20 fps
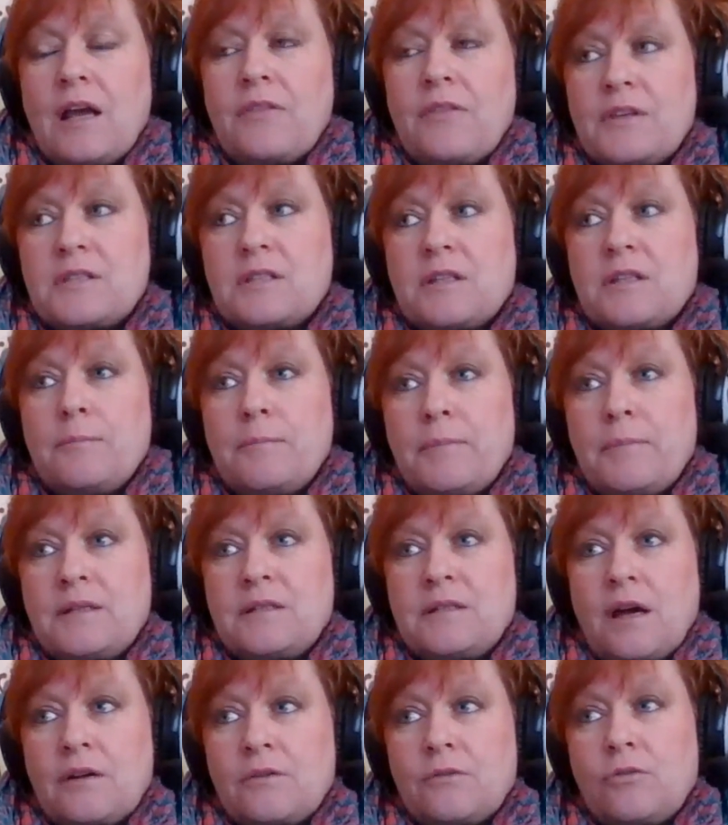This can be
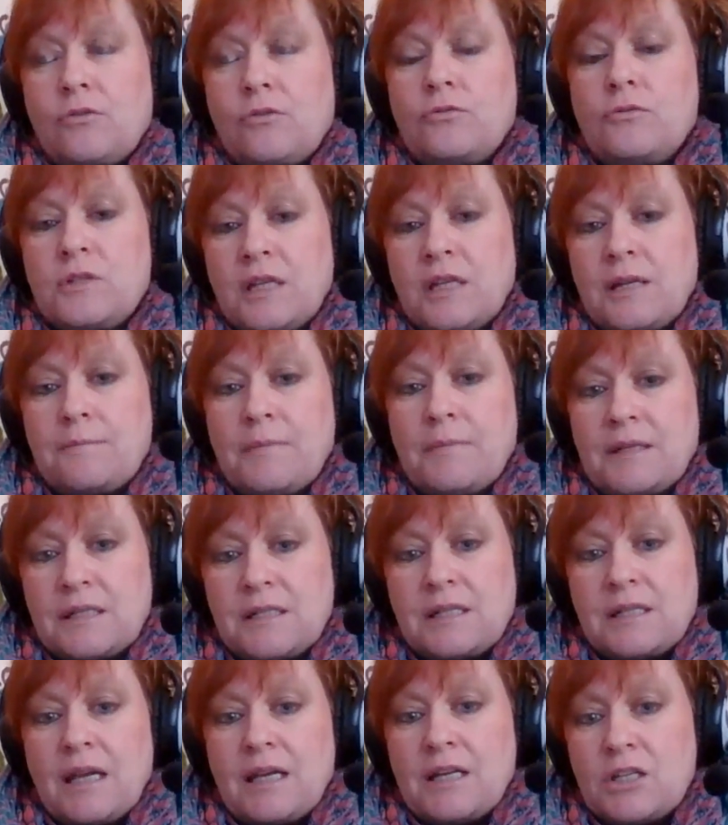done through deep
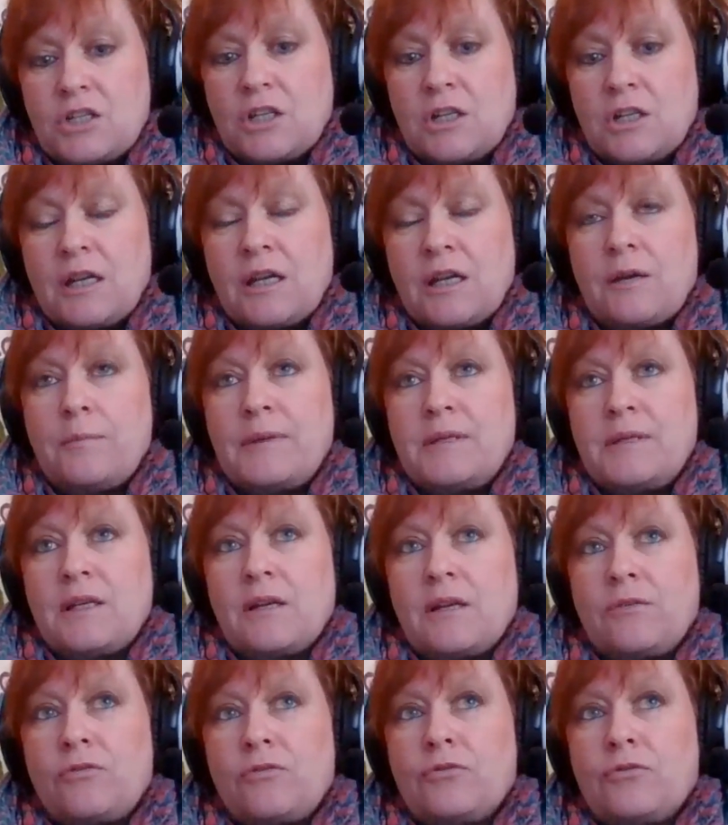meditation. It can be
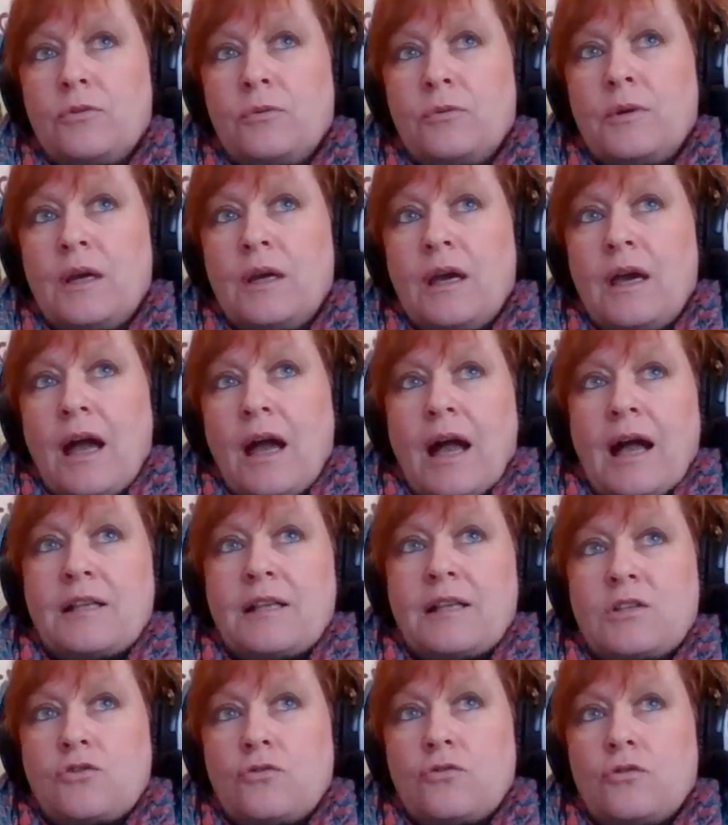done through
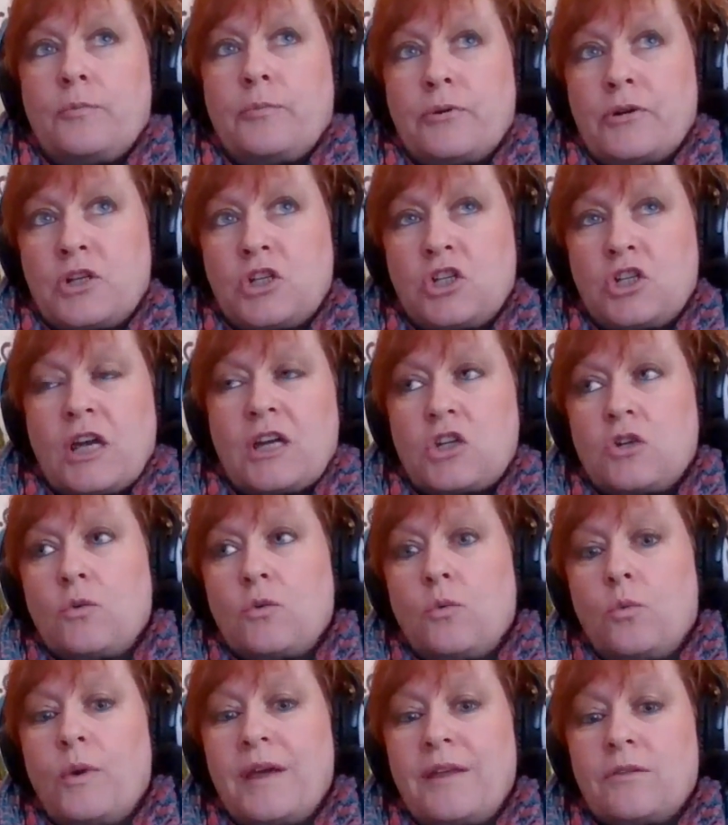astral projection
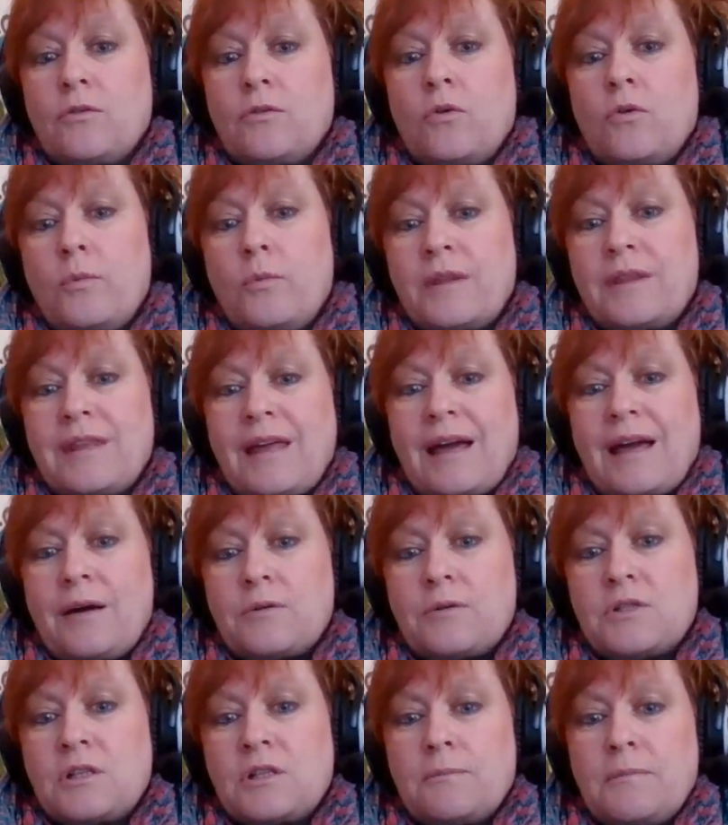with or
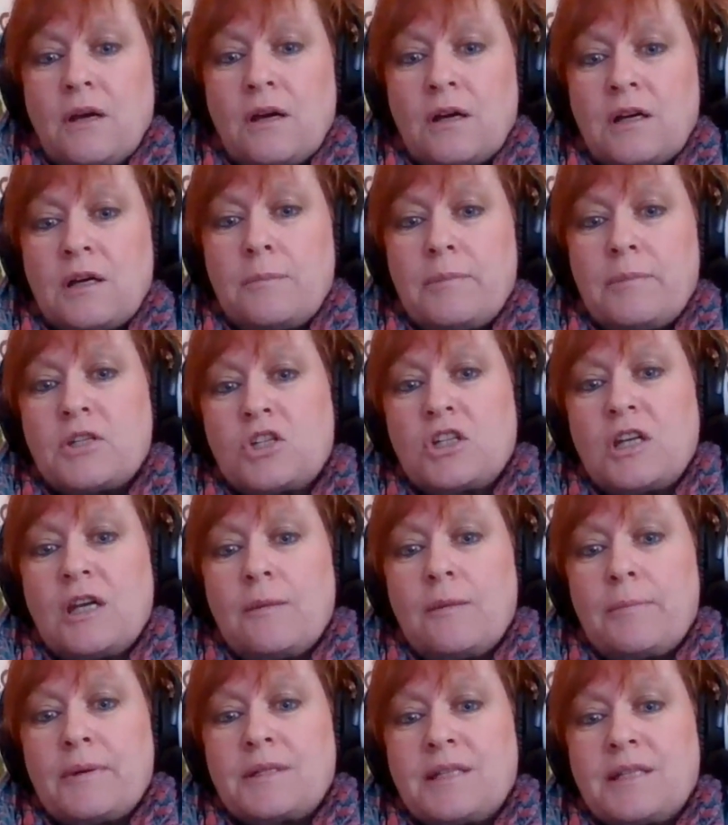without a Merkaba
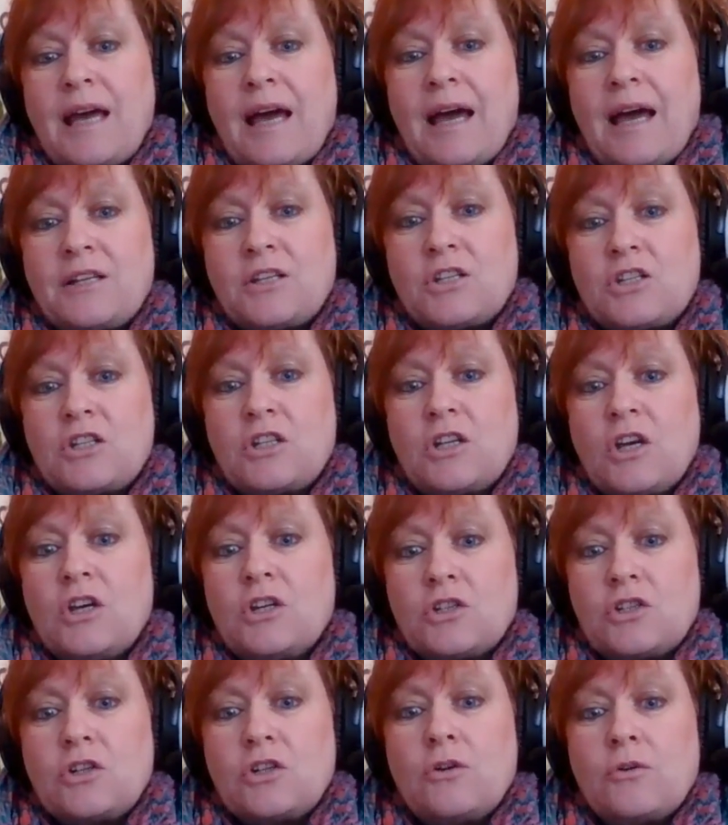ship attached
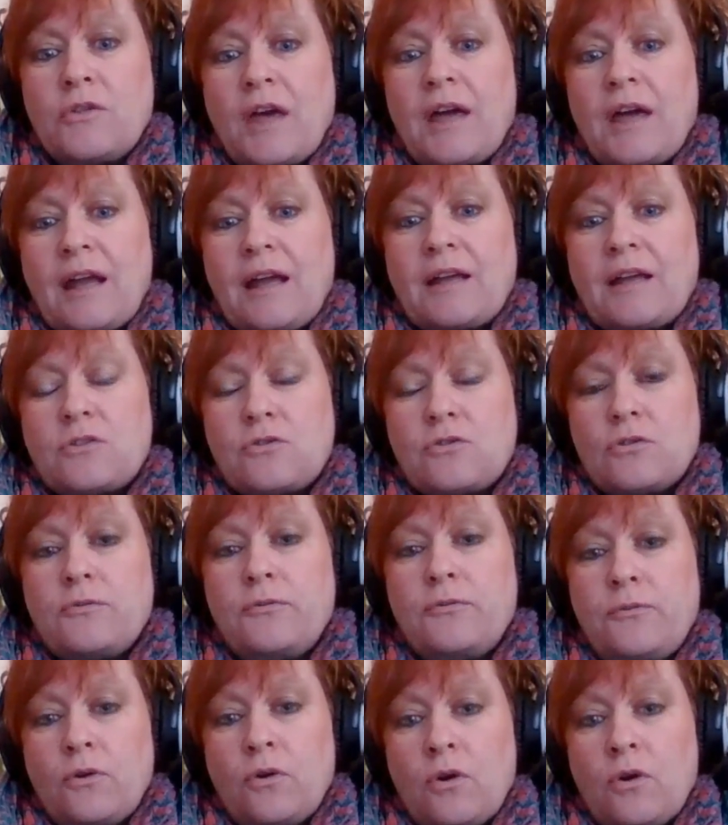to that astral
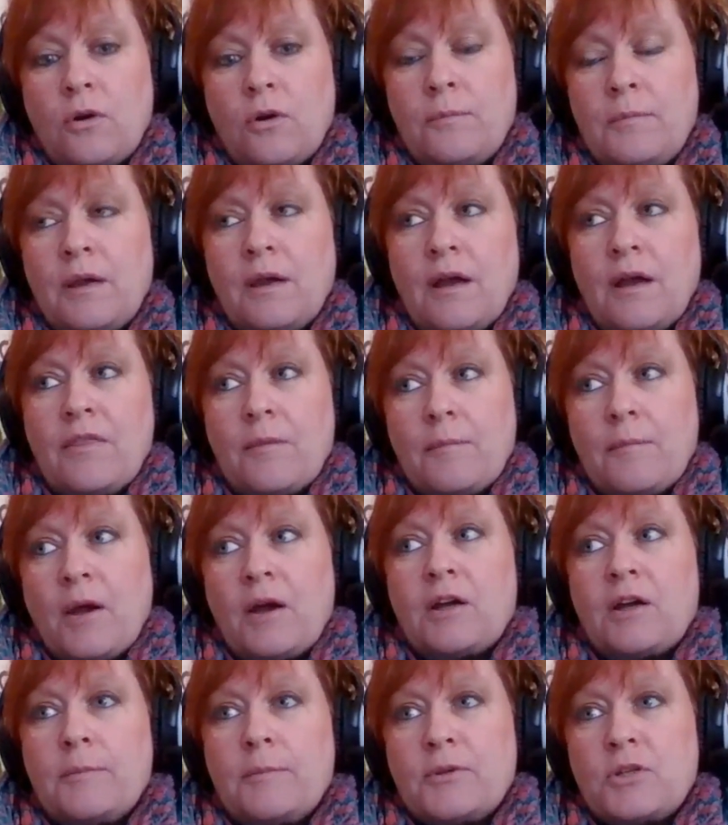form. The
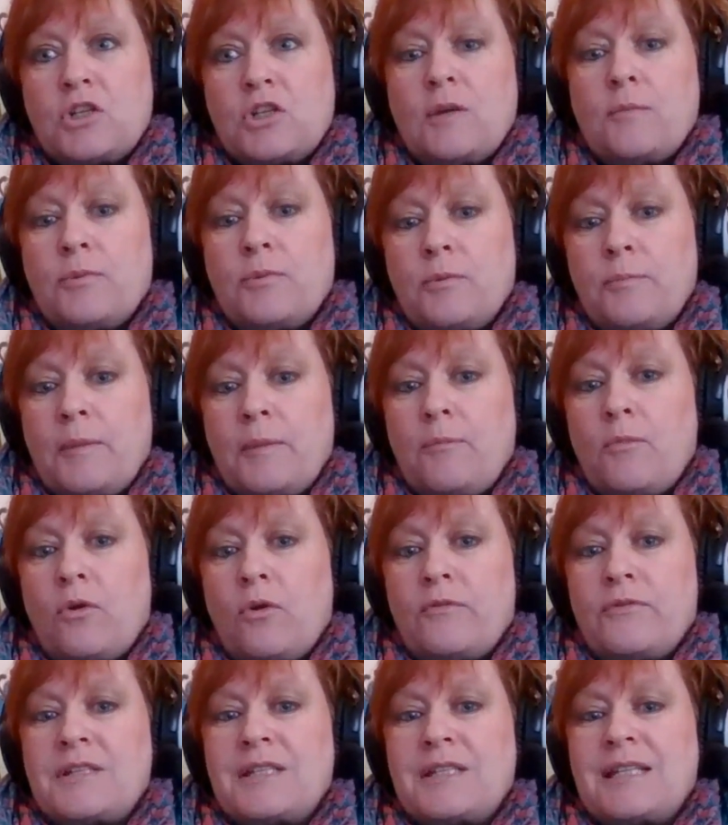Merkaba ship would be
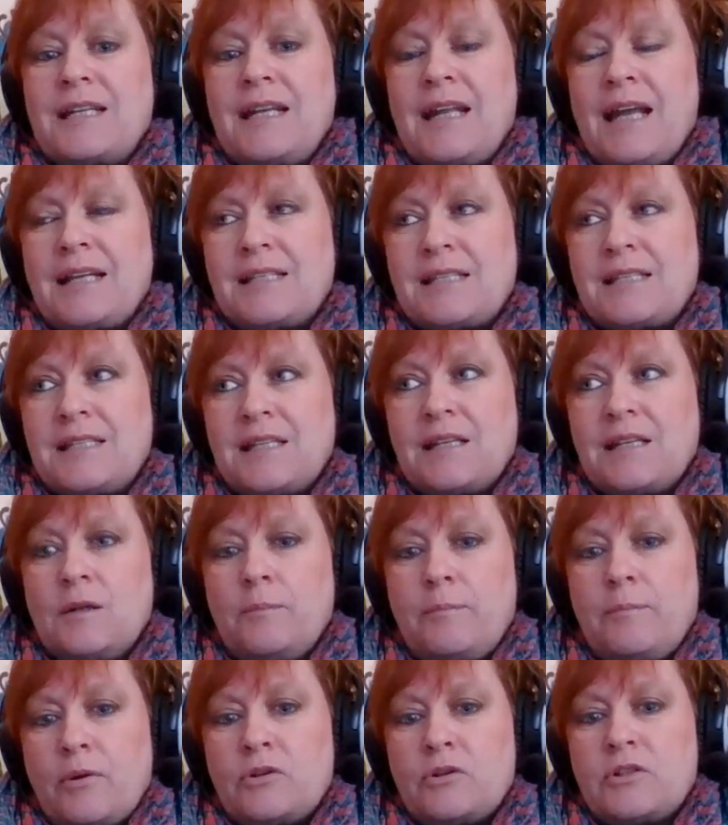more of a celestial
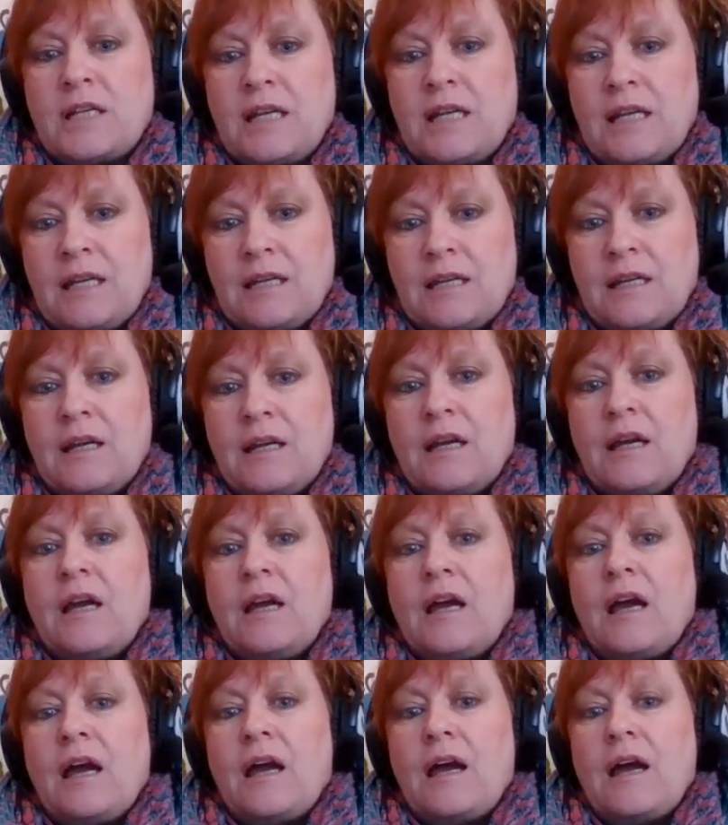body
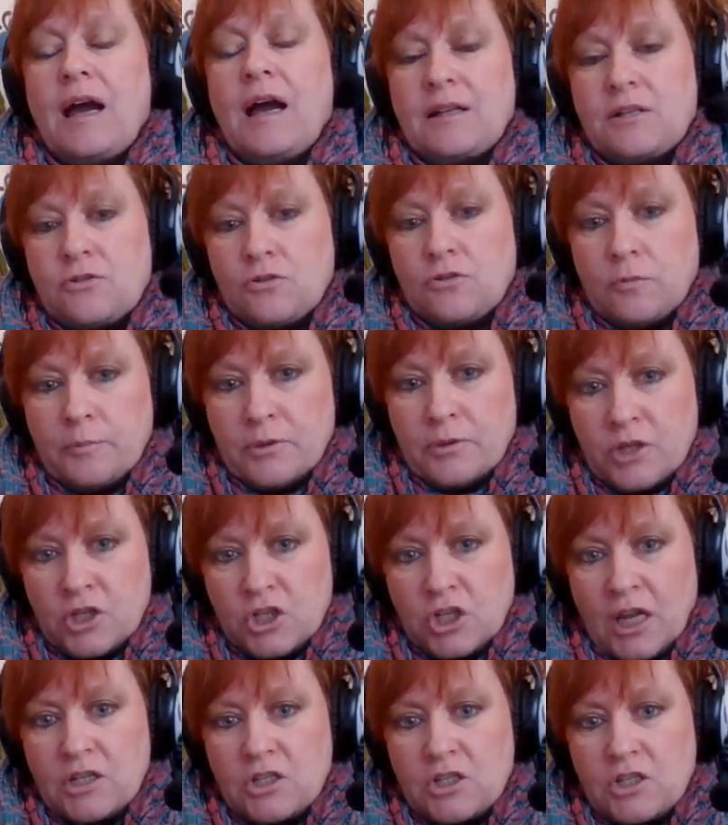astral
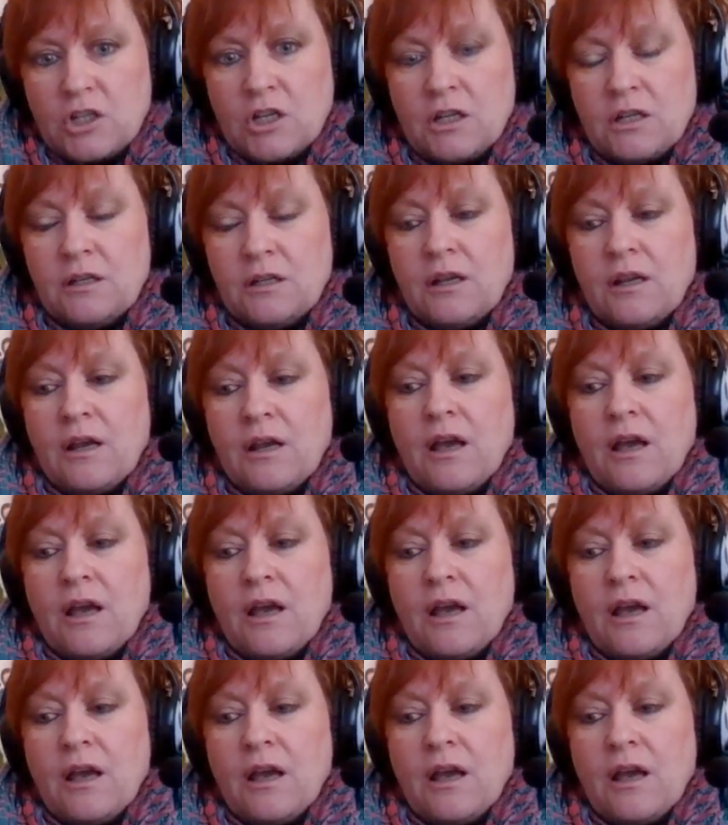projection.